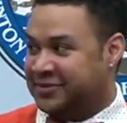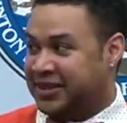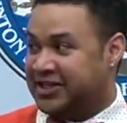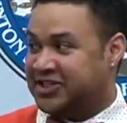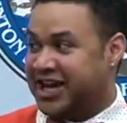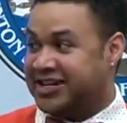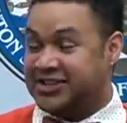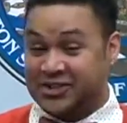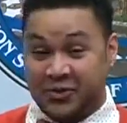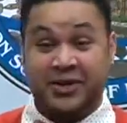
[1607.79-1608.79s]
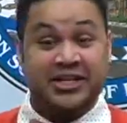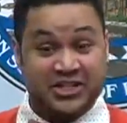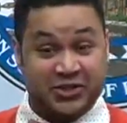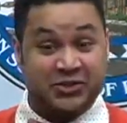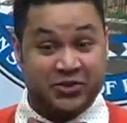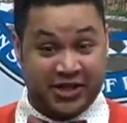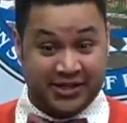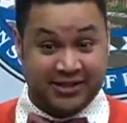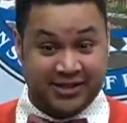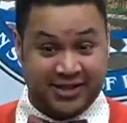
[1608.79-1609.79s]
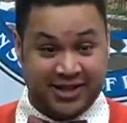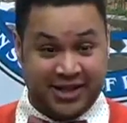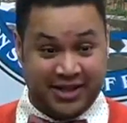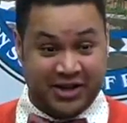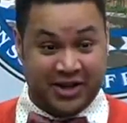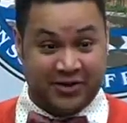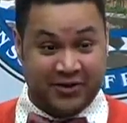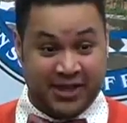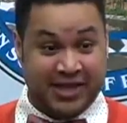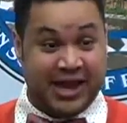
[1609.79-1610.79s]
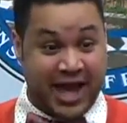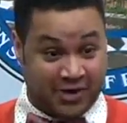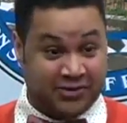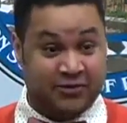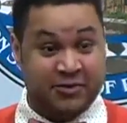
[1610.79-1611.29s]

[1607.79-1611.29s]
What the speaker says: because she had so many children, you know, in that house.